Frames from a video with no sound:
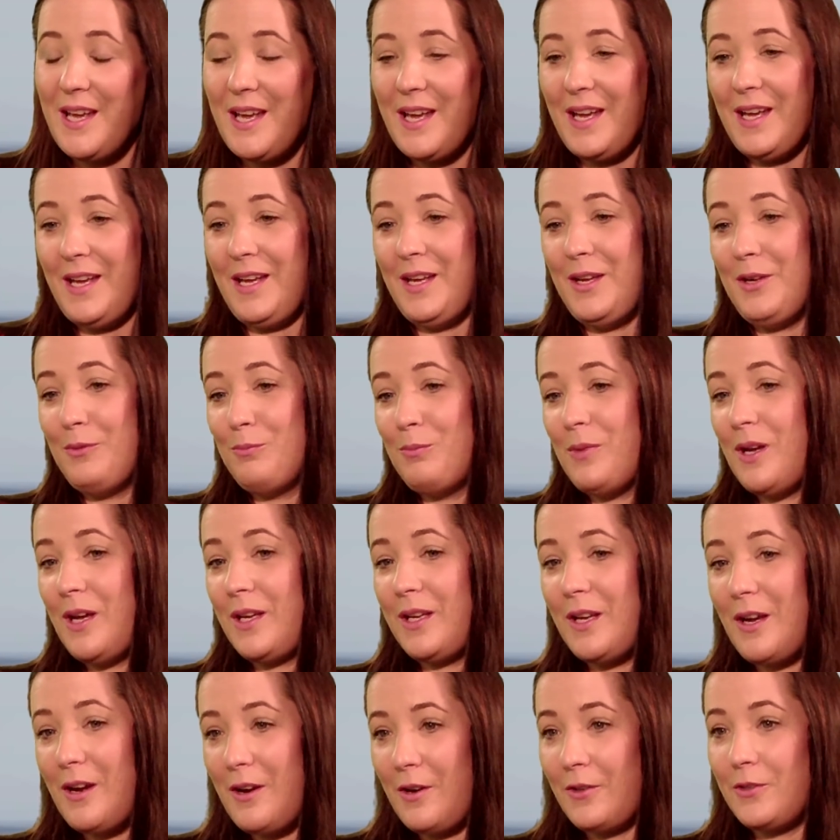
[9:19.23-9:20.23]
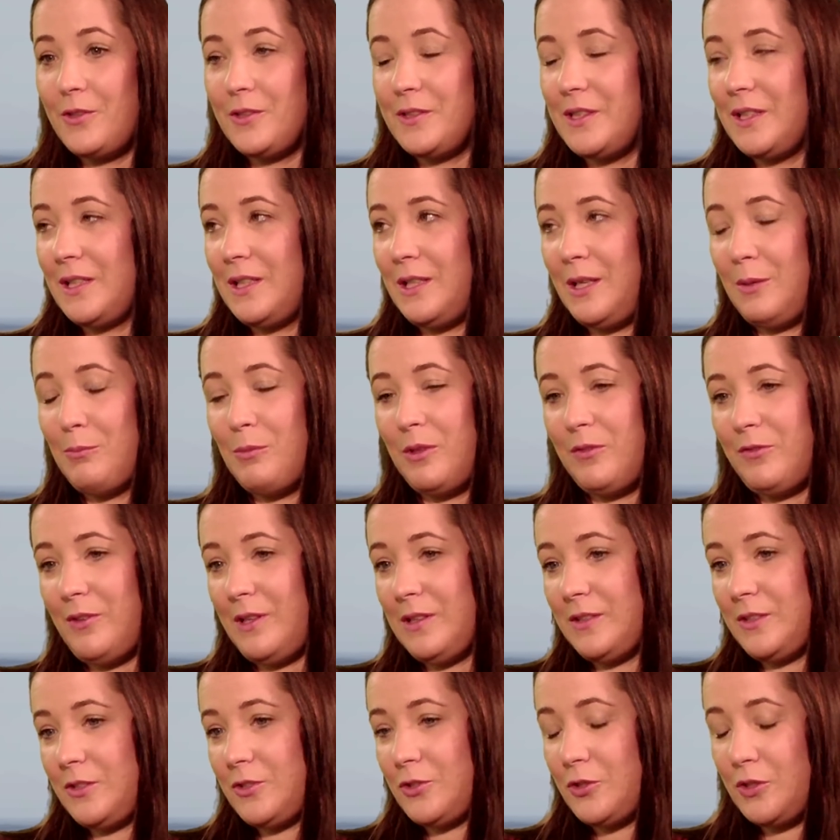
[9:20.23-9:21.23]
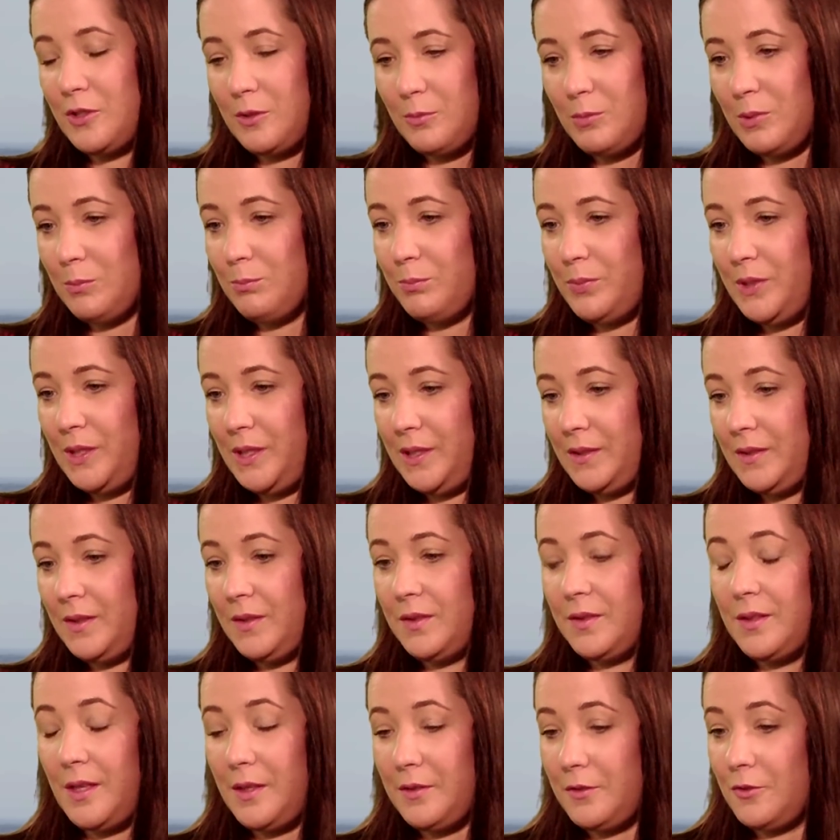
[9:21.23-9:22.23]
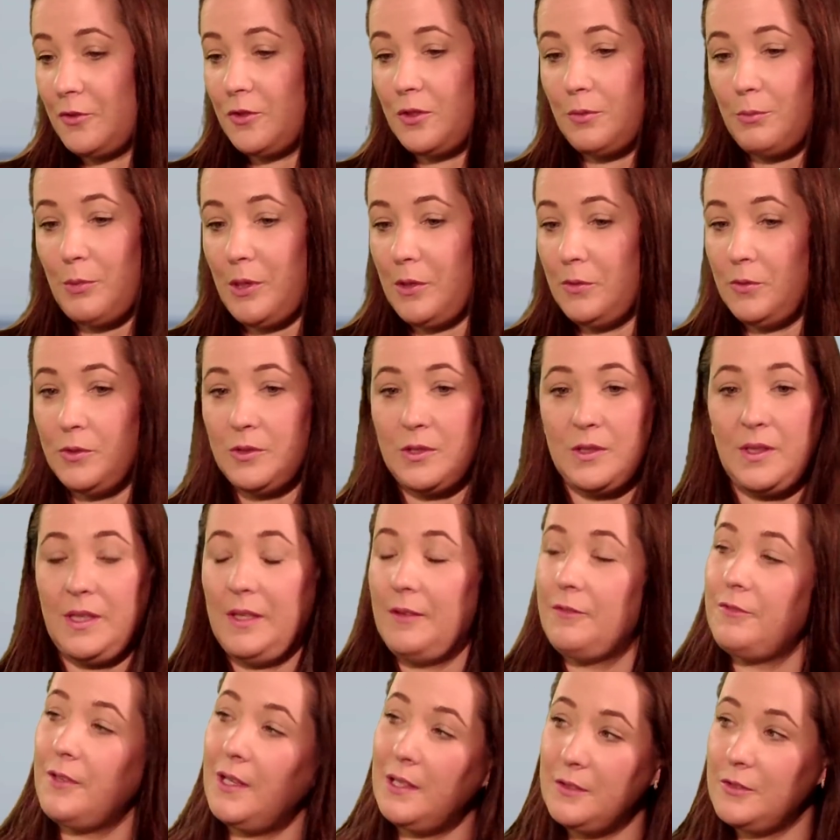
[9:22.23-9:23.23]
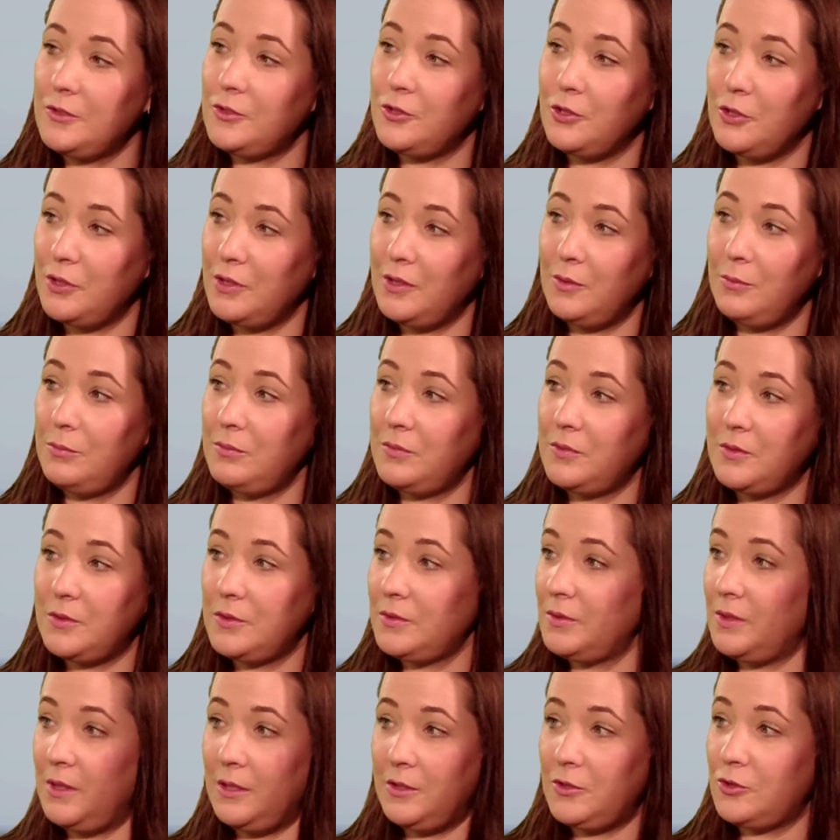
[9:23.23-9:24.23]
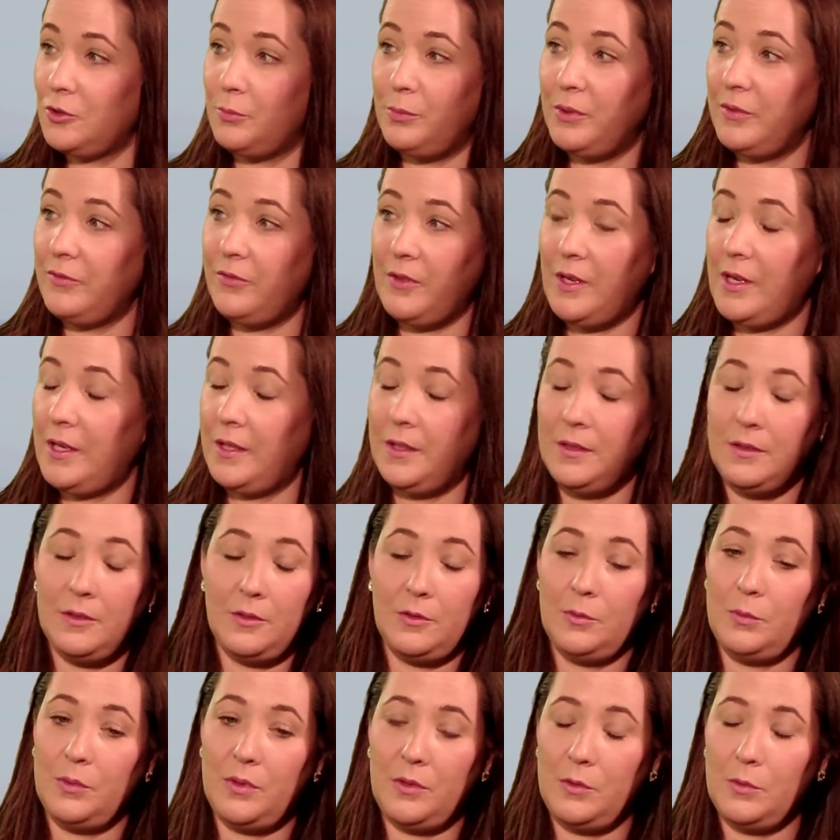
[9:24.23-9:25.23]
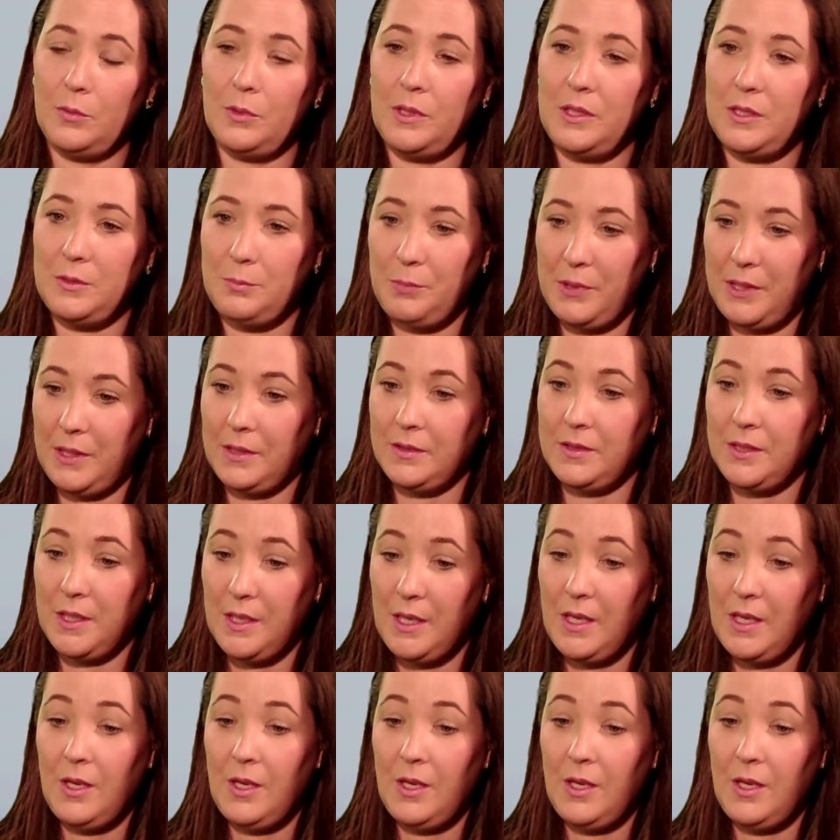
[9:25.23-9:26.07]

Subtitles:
I argued the claim, I felt it shouldn't have been paid. The assessor came out, they felt it should be fine, there was no need to pay it.